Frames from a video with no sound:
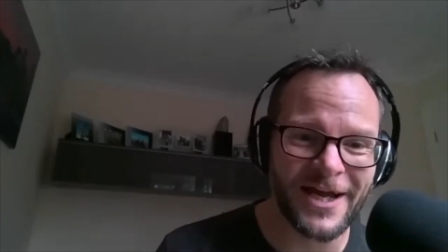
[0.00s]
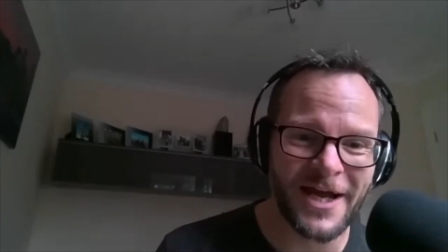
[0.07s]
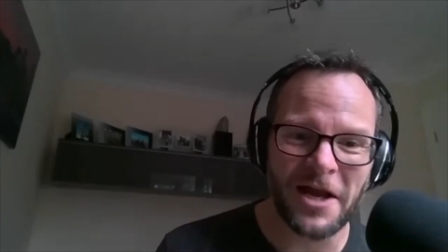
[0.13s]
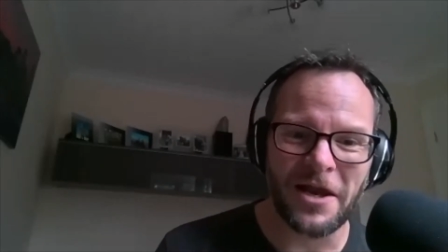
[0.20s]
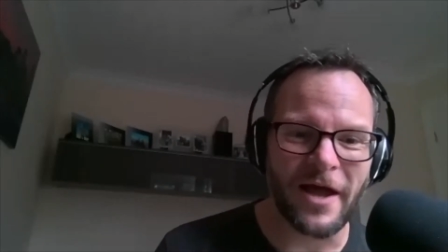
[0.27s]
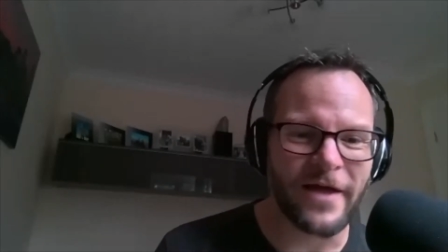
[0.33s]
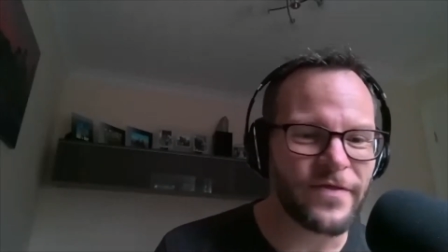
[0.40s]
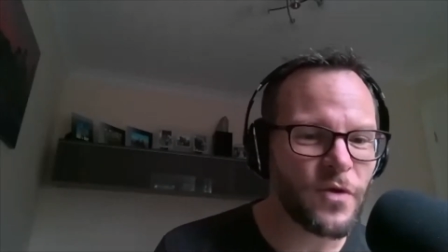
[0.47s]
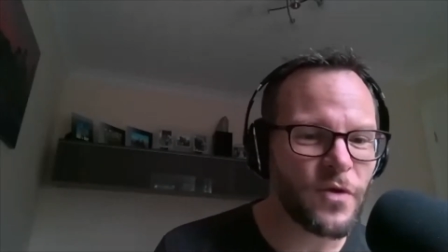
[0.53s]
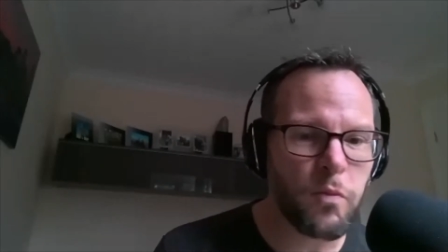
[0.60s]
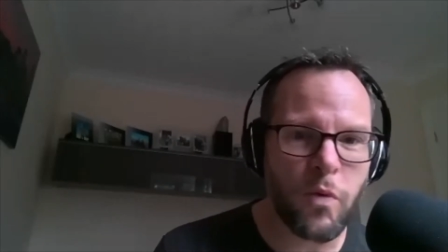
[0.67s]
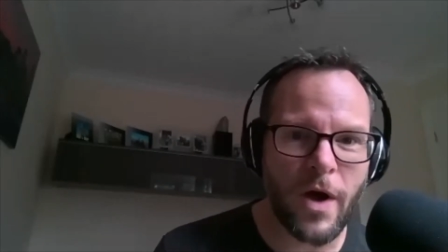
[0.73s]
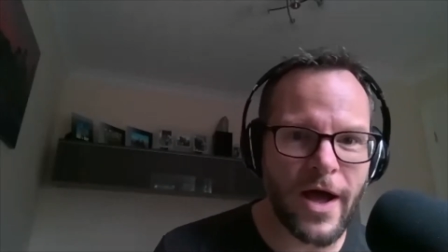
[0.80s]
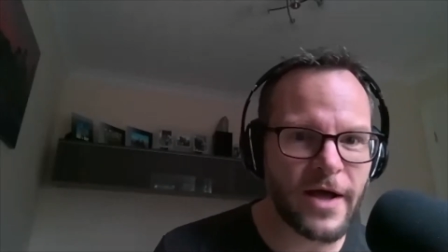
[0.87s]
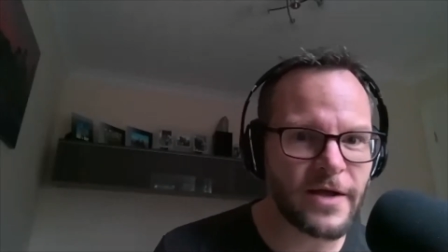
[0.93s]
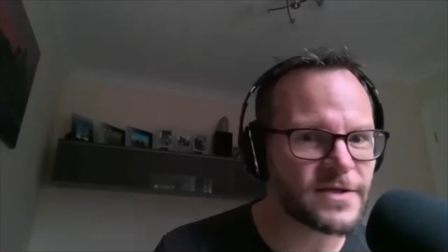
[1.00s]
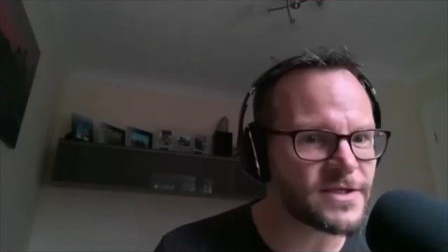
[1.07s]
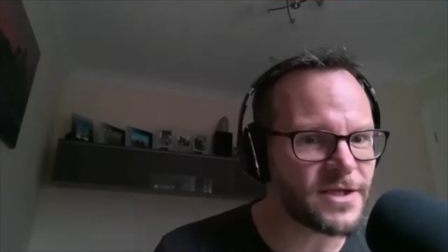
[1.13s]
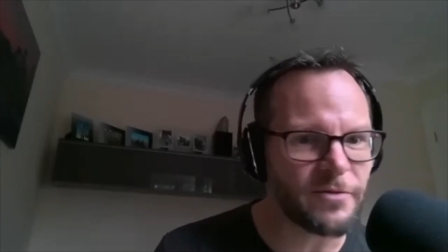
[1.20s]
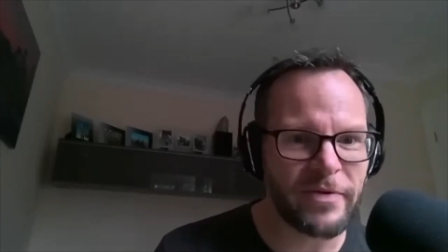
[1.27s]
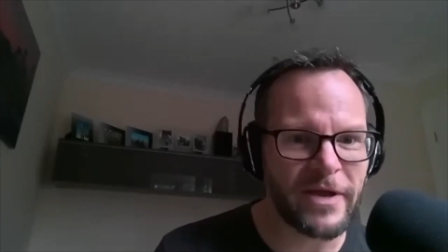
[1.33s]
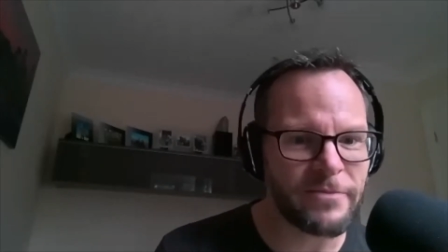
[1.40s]
Like, the words
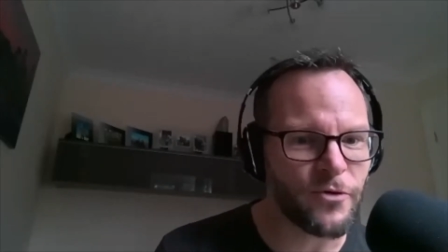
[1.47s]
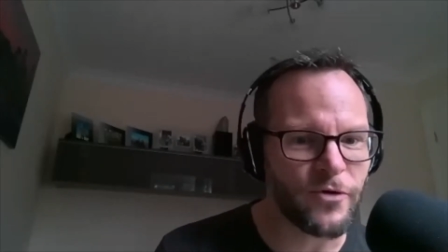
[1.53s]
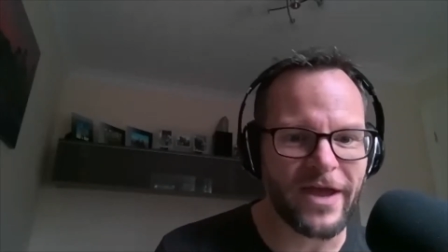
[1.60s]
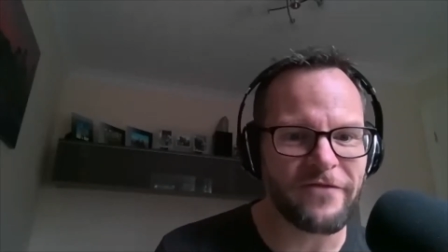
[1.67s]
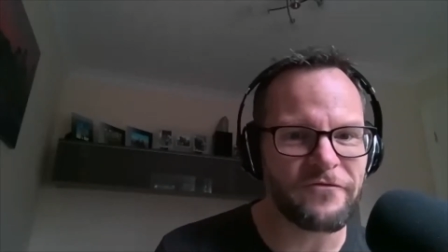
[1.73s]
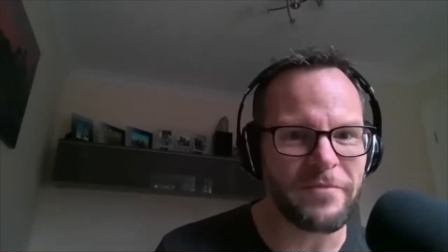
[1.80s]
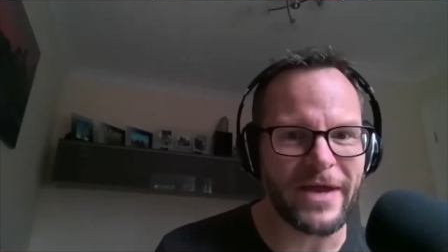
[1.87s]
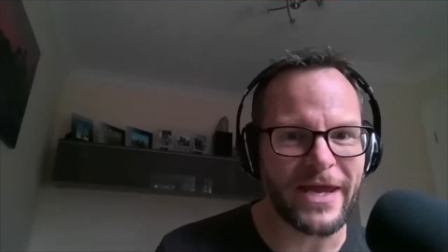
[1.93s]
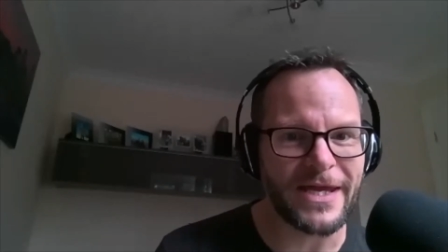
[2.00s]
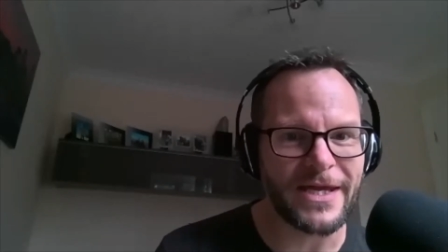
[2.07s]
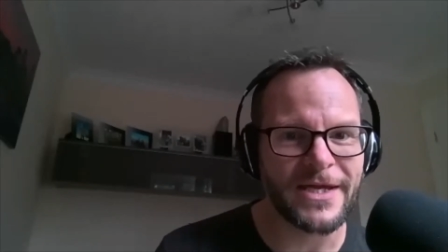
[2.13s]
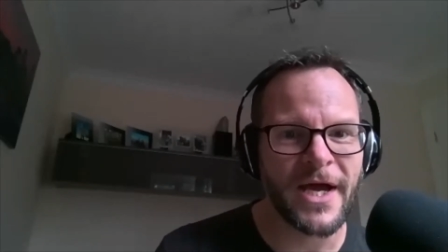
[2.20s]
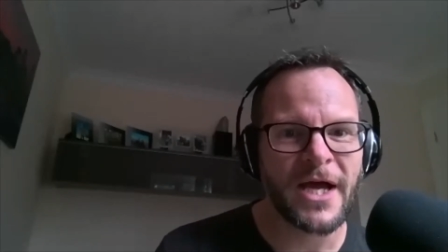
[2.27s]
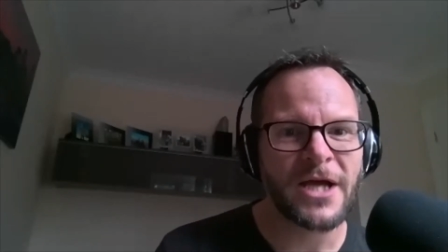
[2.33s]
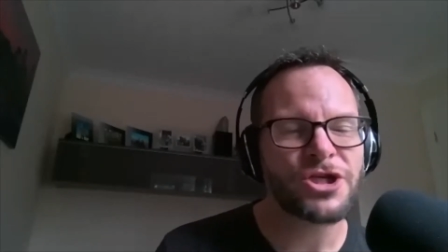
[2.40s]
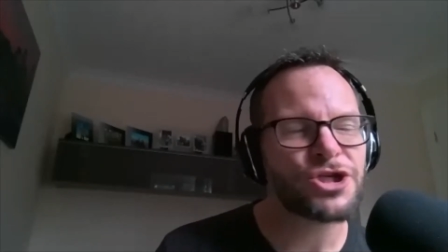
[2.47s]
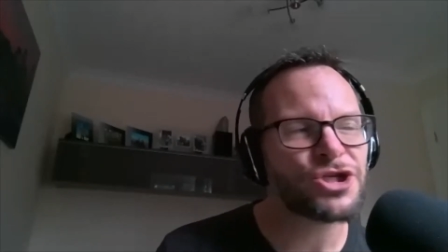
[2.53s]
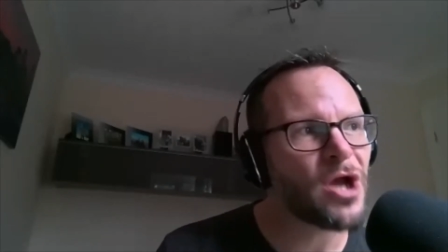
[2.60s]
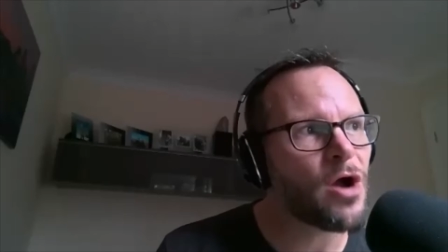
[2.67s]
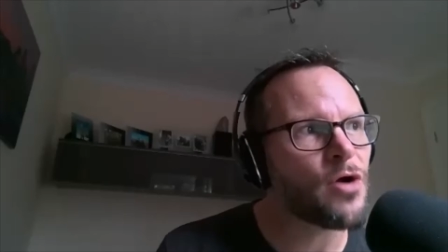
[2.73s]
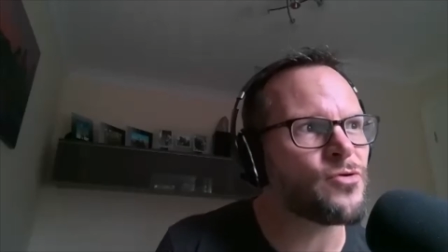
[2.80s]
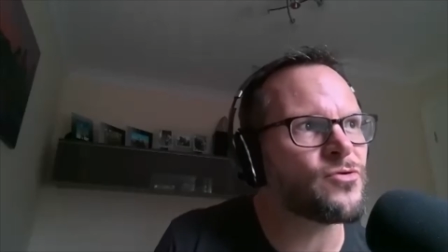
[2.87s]
that people give me
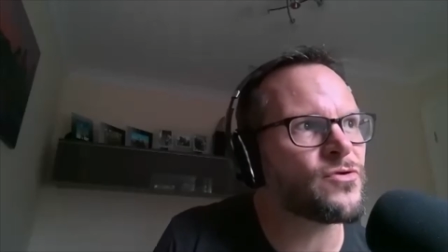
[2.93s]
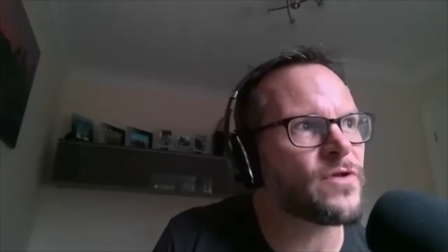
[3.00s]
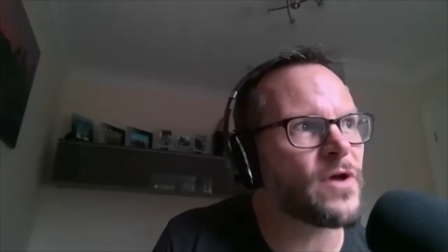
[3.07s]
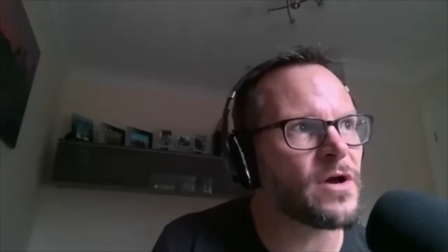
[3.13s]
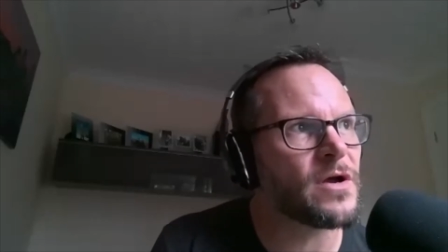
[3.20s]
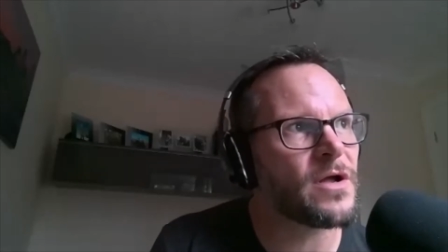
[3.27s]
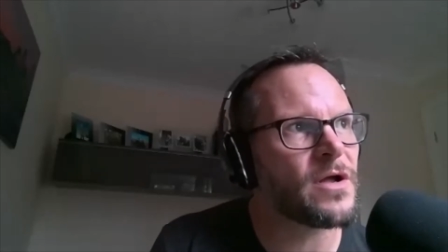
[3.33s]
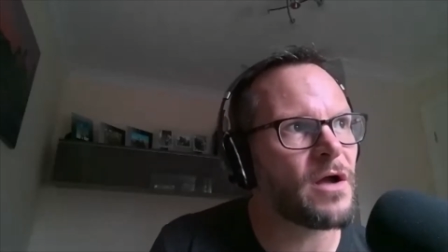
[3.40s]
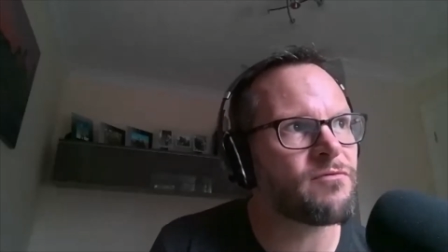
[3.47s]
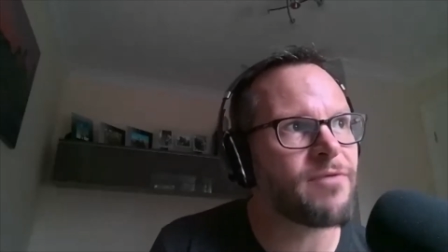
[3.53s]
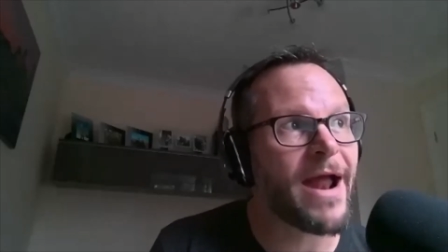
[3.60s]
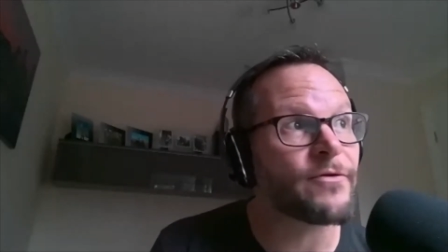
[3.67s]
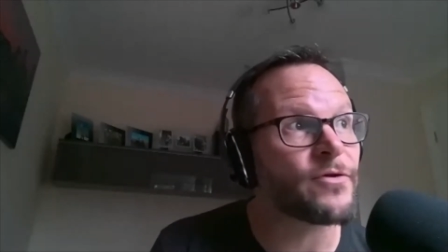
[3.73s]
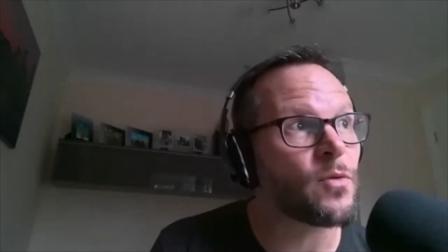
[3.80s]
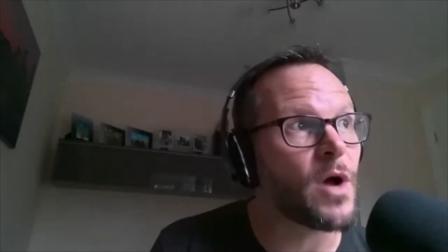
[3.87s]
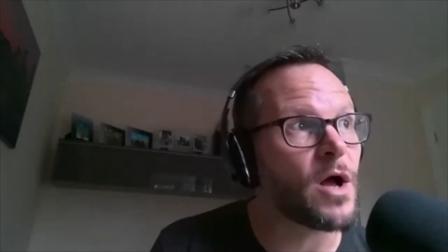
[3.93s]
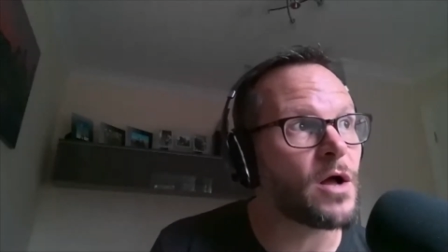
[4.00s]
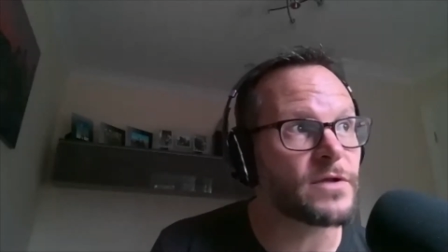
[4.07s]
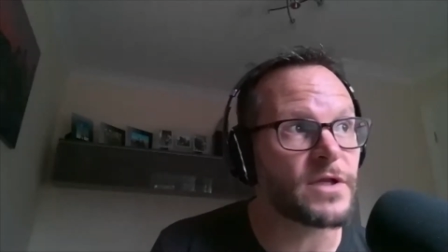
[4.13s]
show that around the world,